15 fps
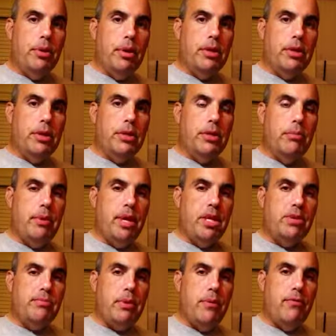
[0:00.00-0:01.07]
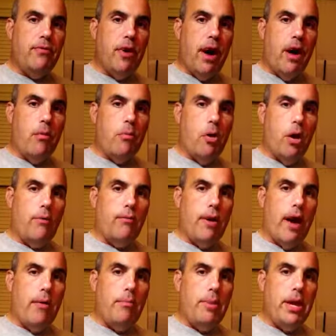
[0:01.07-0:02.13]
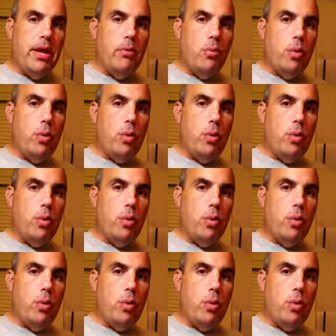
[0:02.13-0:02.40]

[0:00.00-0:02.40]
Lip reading: building a Tamiya Spitfire Mark 5B